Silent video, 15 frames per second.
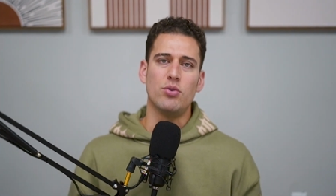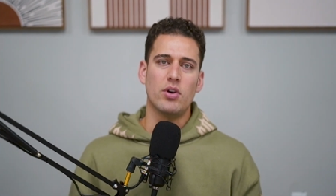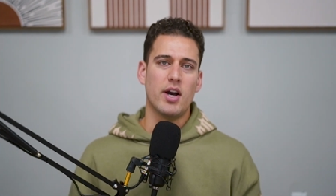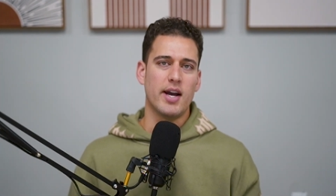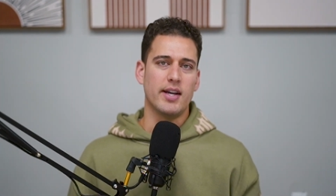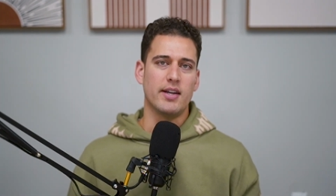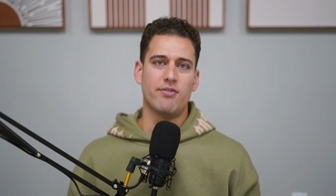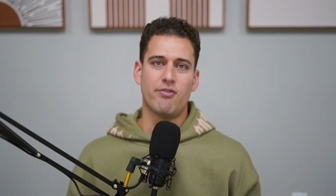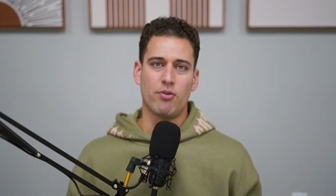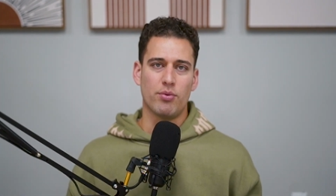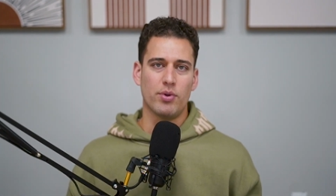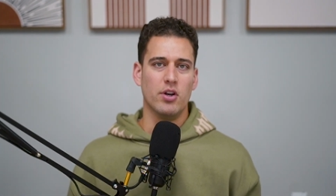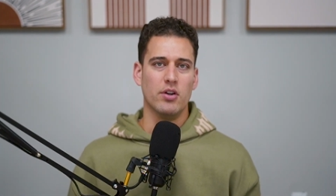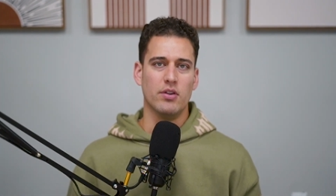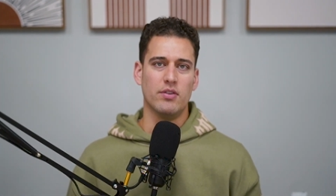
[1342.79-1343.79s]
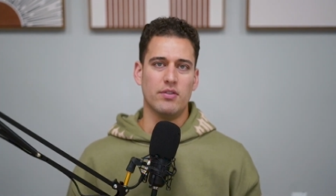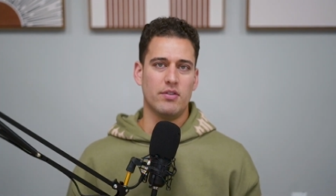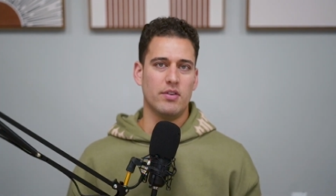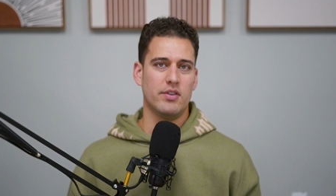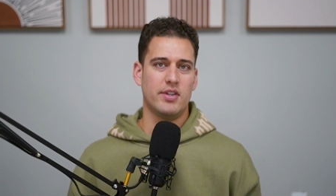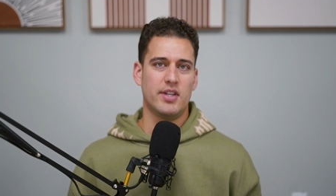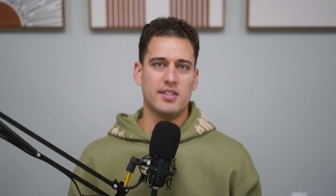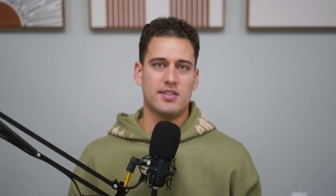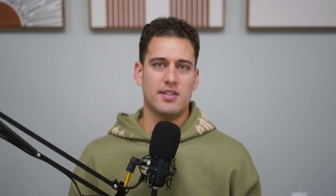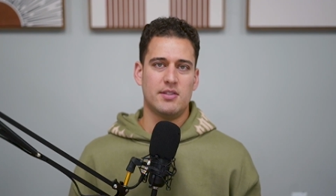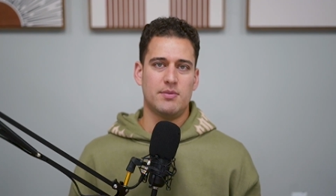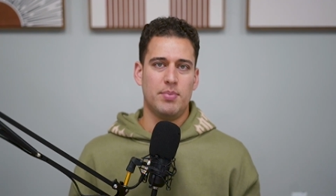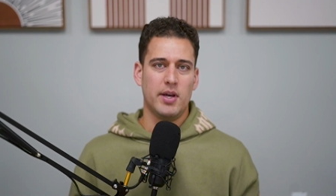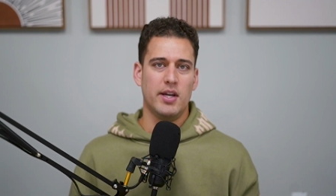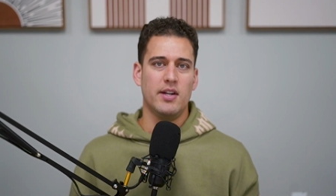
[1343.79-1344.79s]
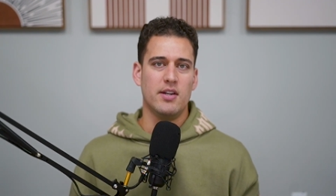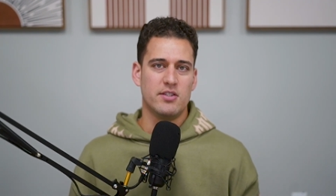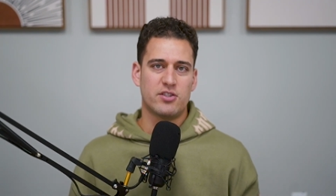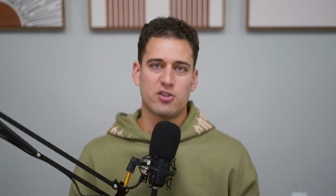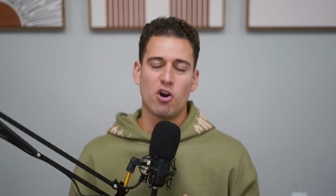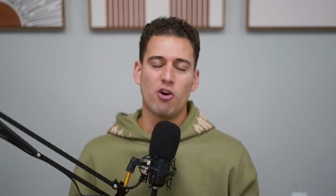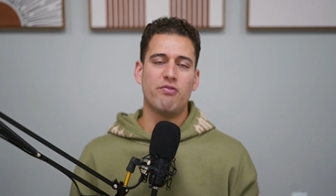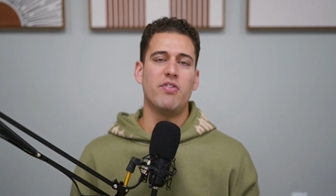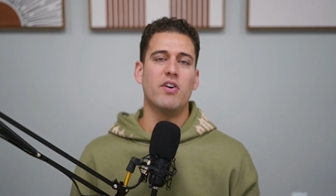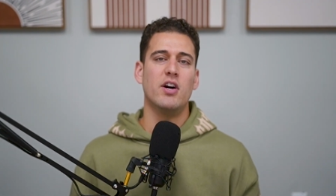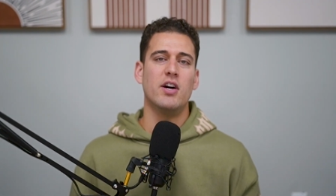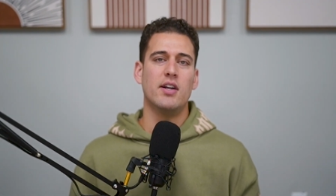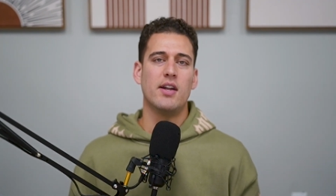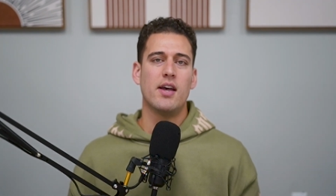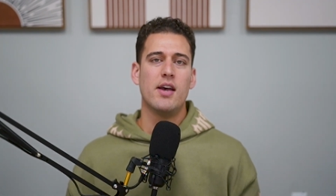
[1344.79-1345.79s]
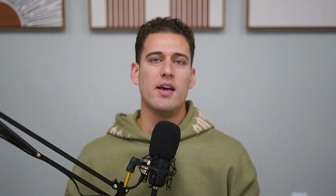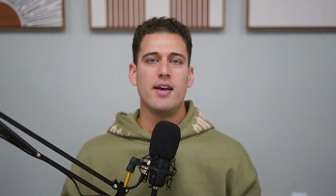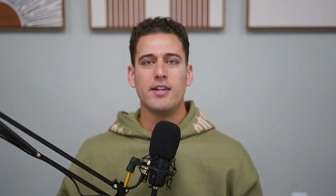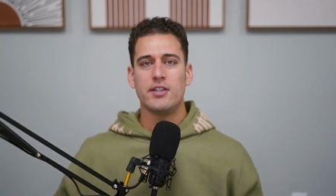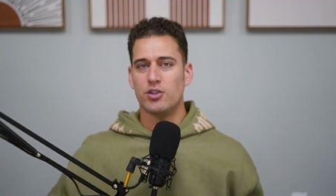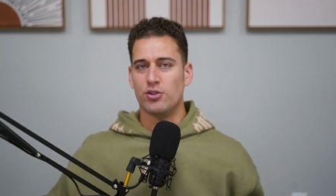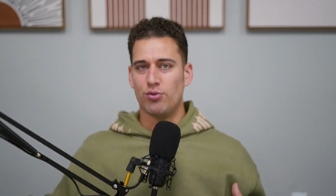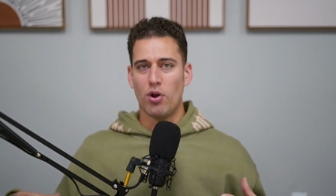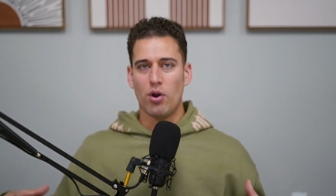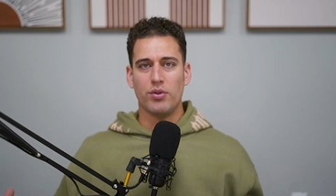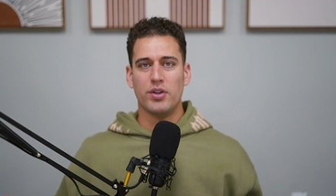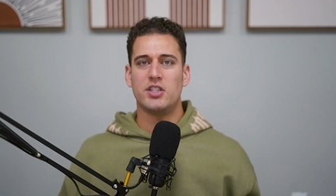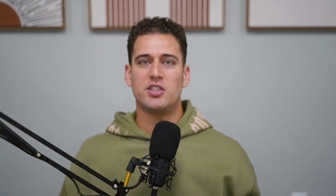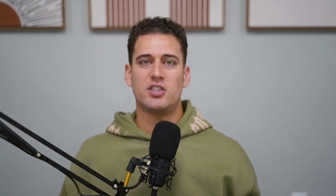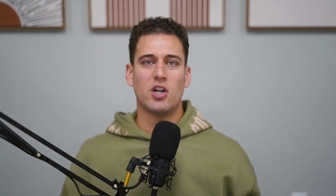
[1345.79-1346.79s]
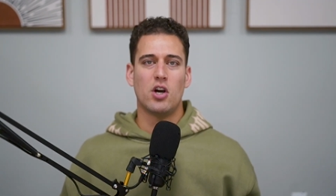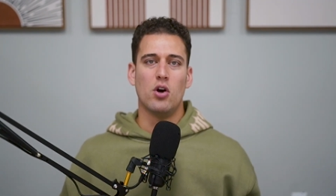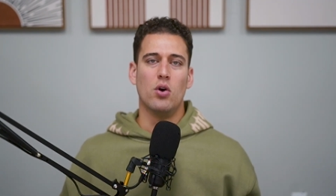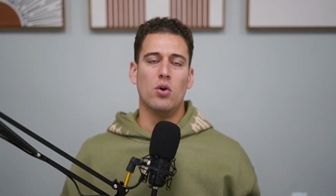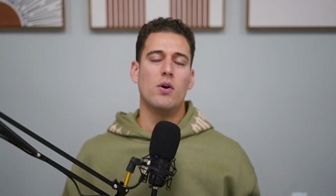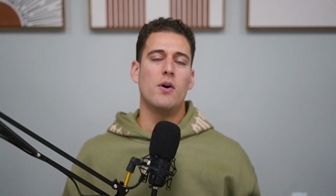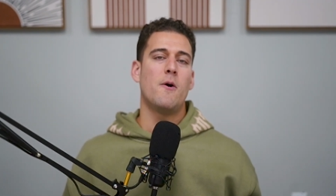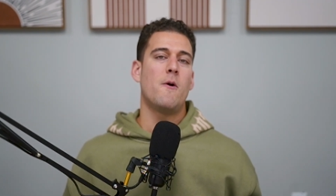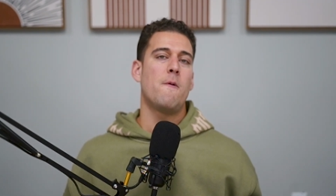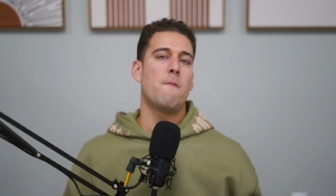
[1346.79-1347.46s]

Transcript: Like, for real, this has been so fun to grow this show.